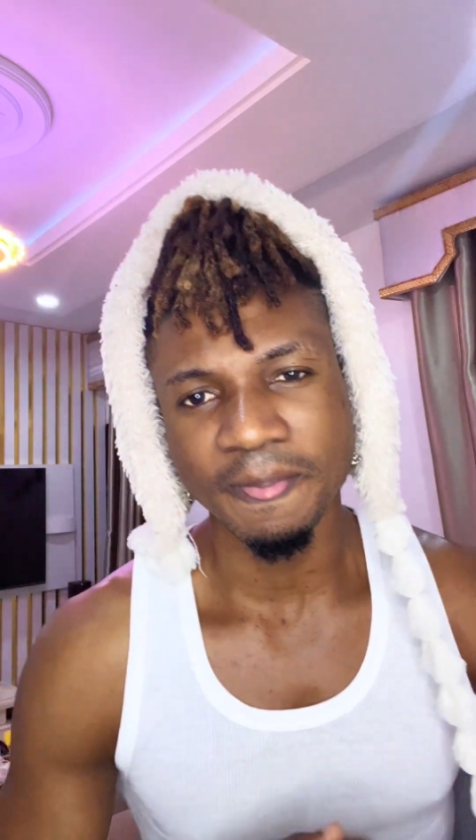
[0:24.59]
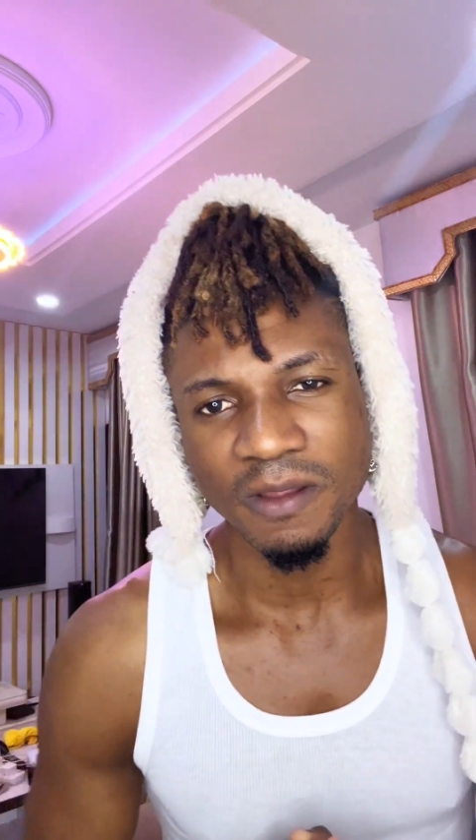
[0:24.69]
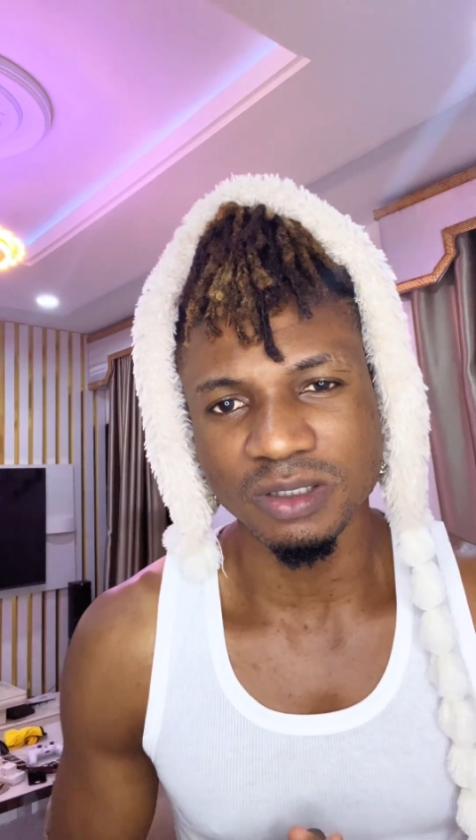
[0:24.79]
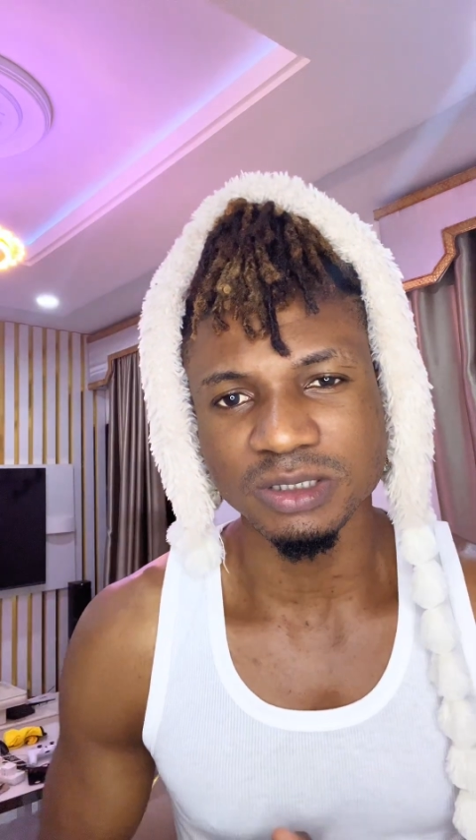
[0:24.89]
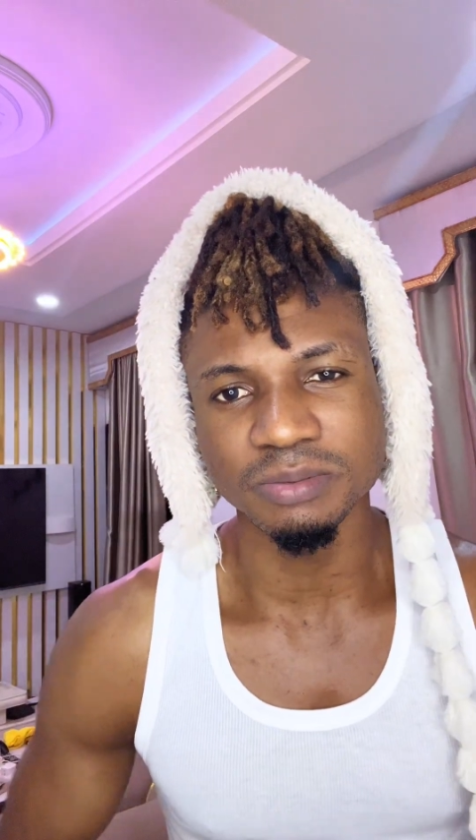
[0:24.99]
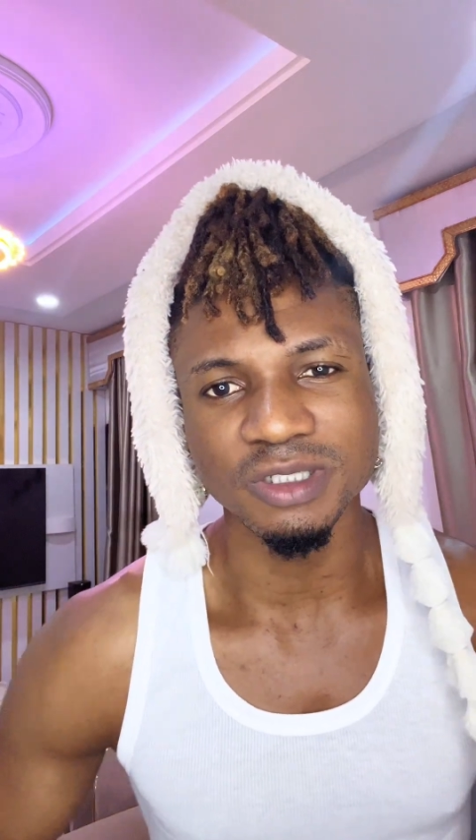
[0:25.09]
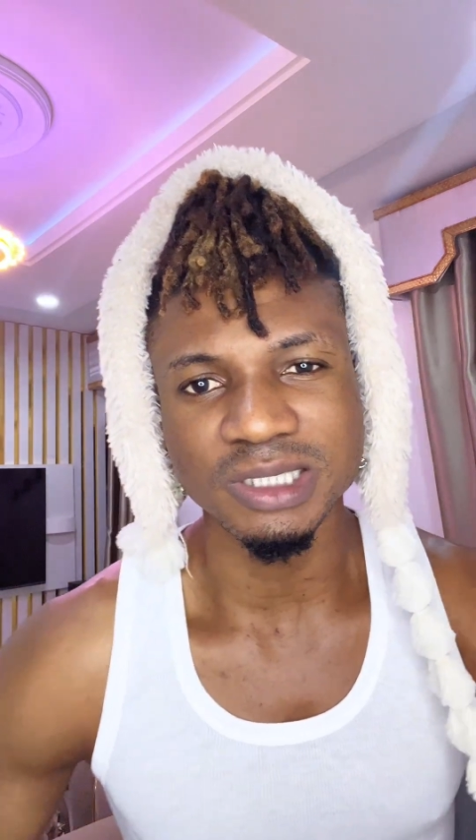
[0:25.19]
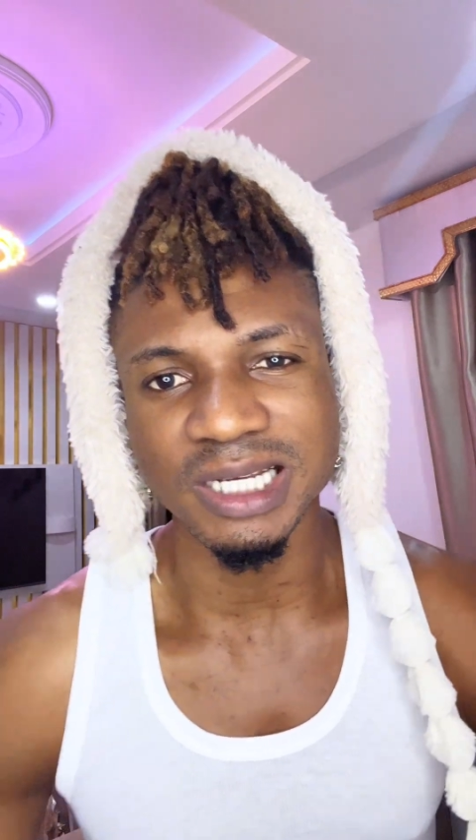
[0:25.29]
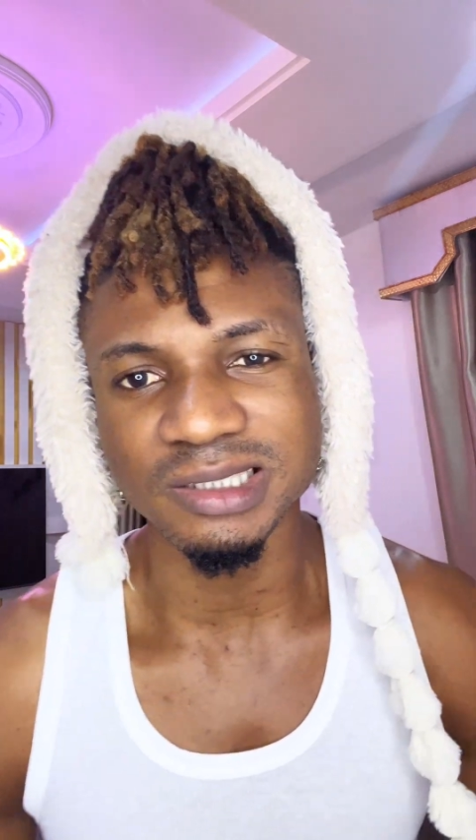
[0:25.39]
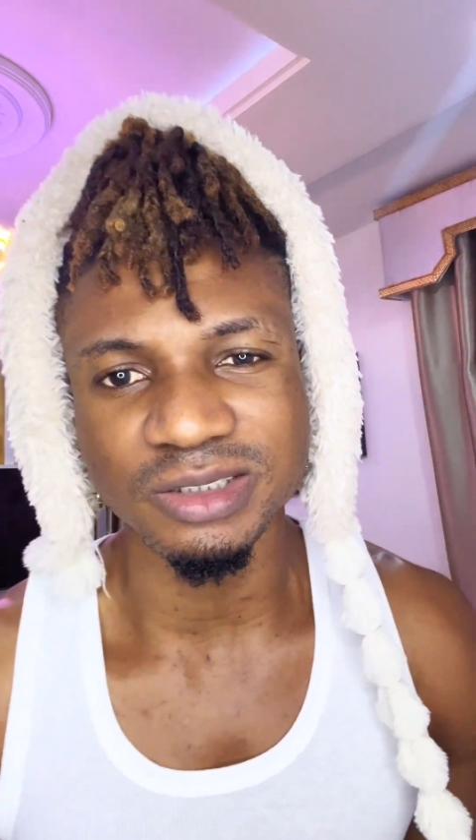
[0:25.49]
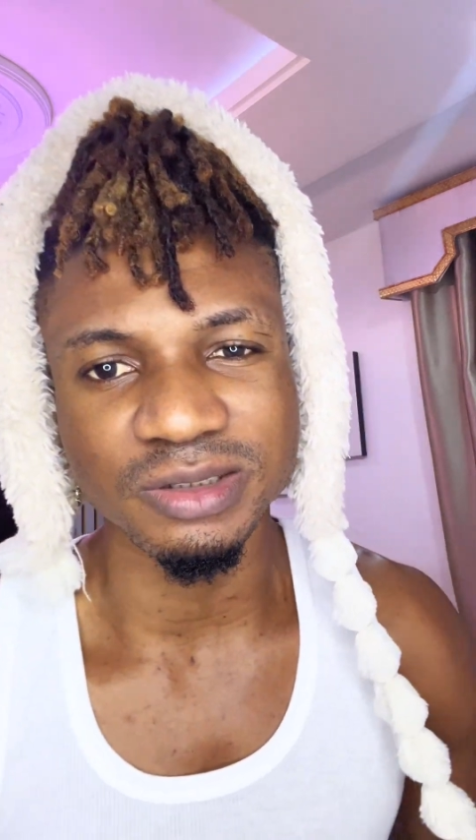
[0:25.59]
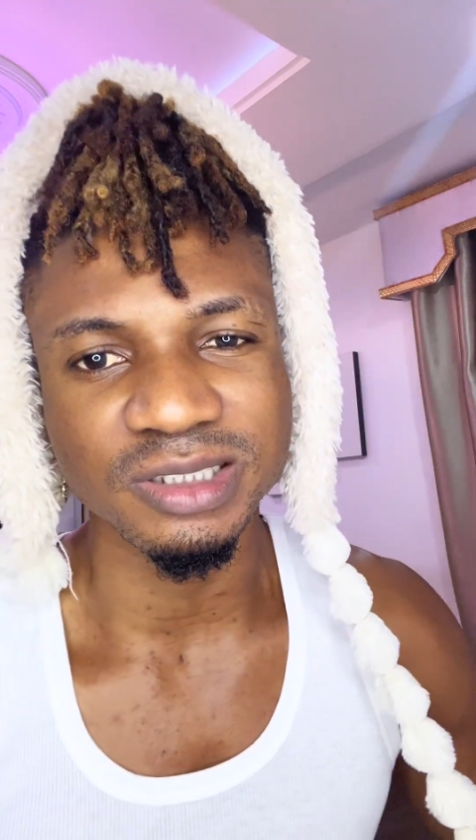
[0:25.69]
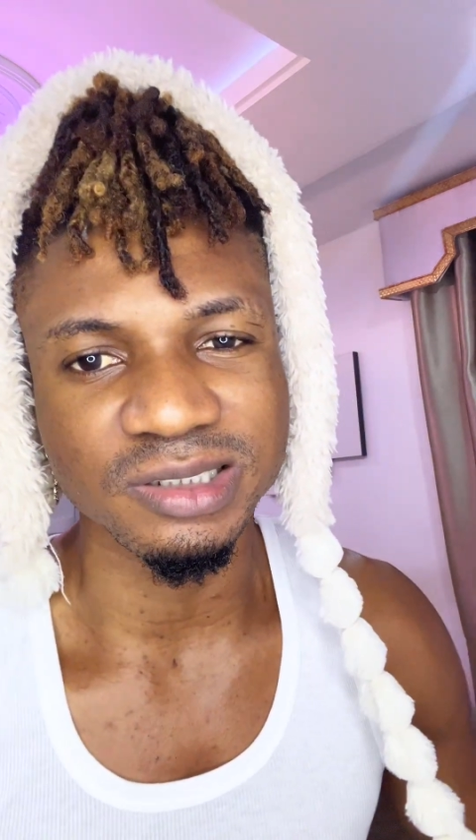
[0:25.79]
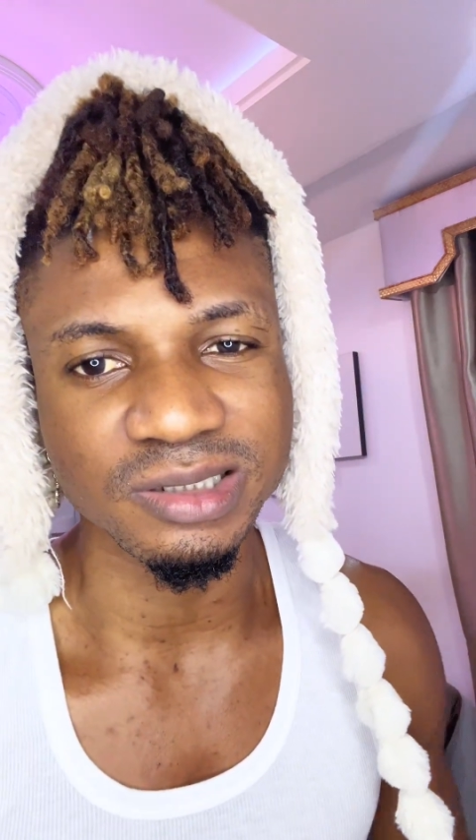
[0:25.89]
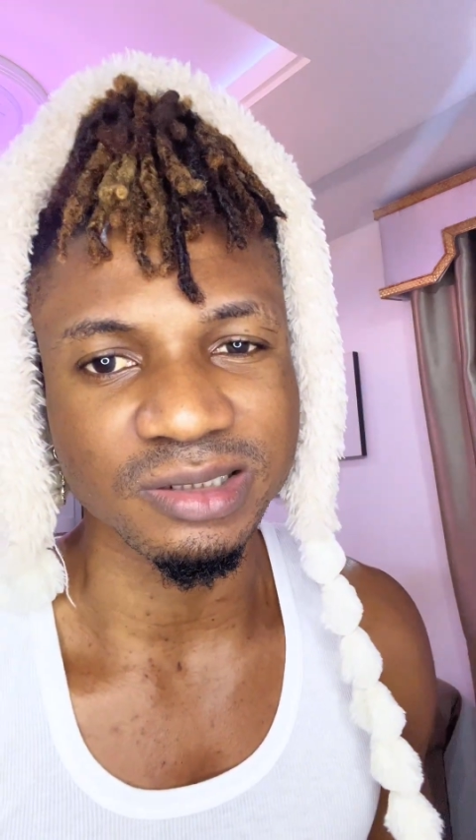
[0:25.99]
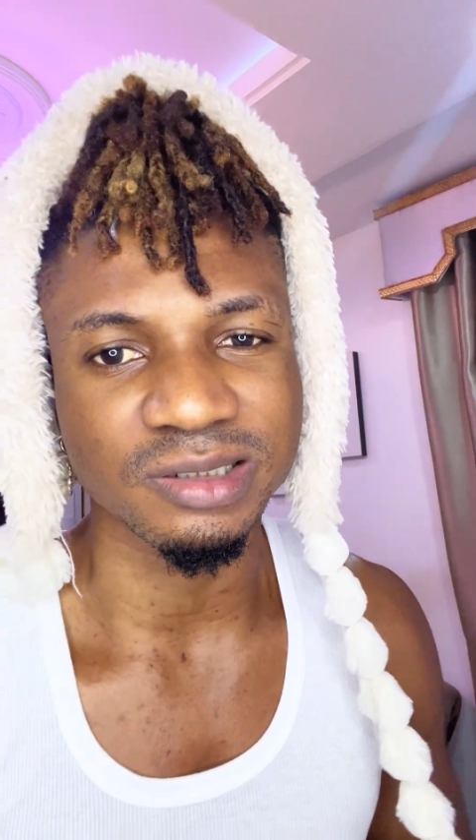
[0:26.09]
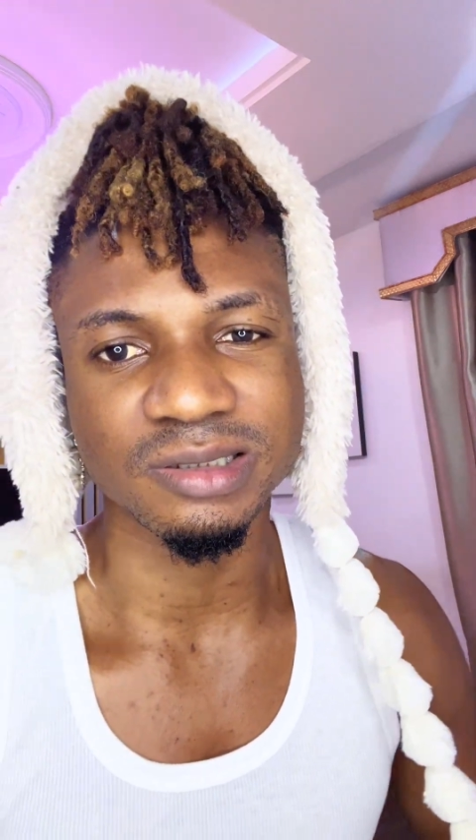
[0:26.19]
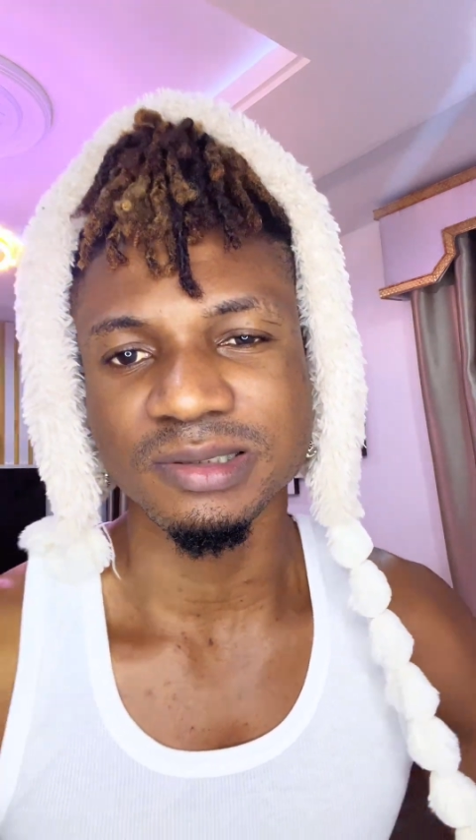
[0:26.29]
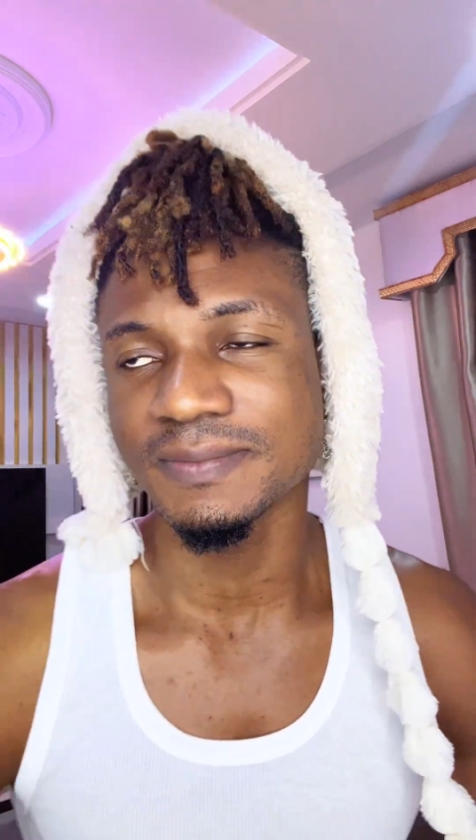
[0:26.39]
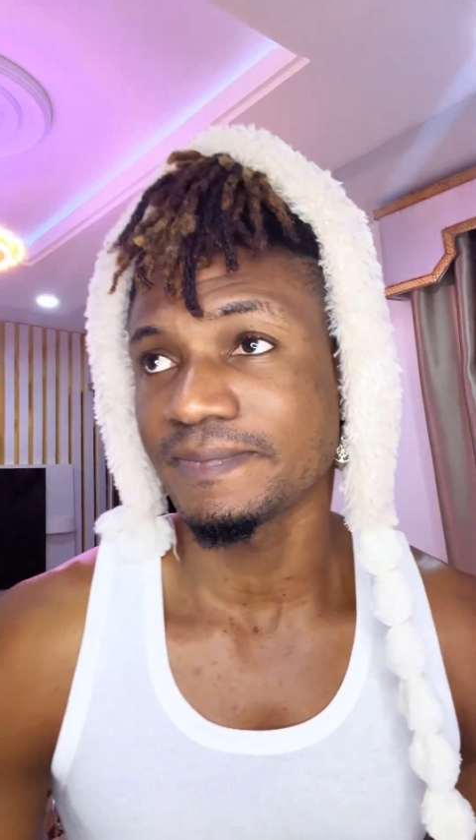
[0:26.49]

all these monetization things.